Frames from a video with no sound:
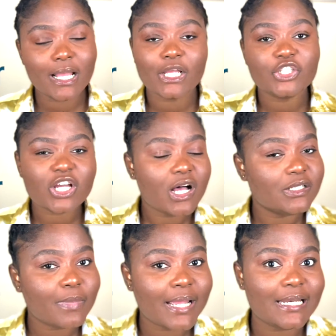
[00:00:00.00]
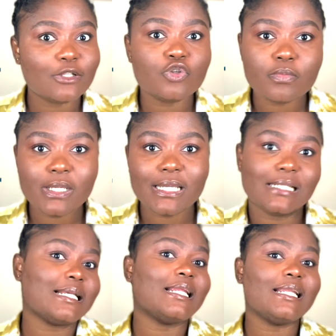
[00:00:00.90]
Childminder to me is
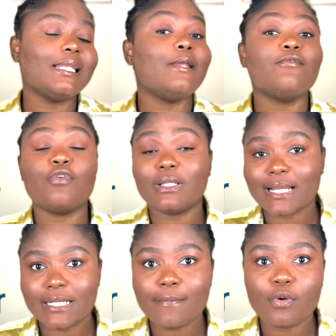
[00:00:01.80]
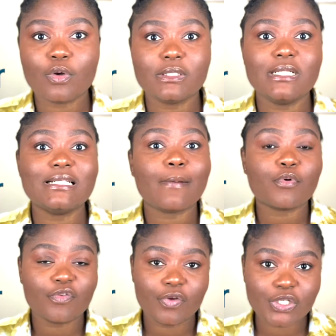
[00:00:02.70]
another name for nanny, because these are
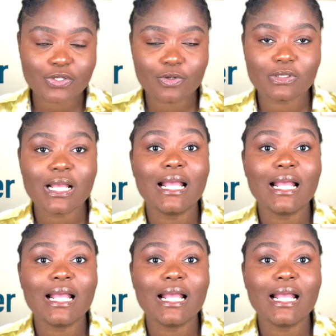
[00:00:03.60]
professionals